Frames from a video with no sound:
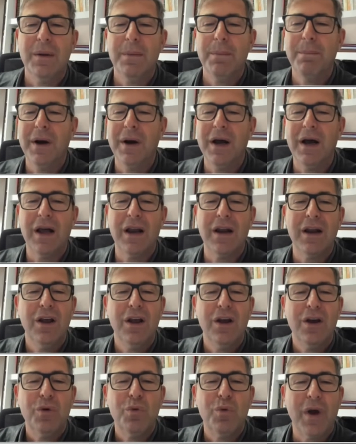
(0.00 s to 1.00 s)
But
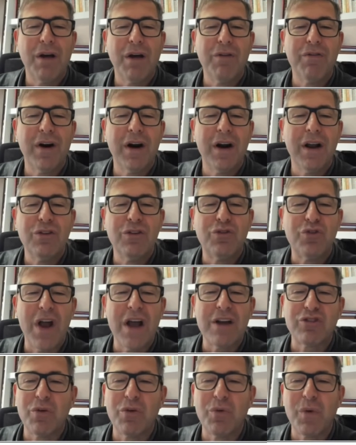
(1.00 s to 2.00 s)
whatever
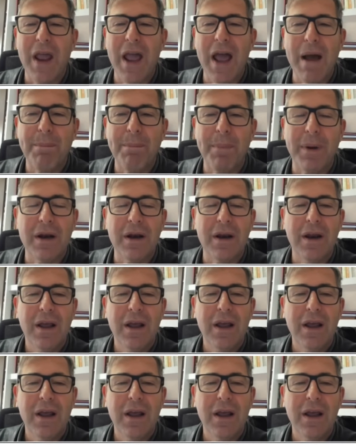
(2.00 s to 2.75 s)
interaction we happen,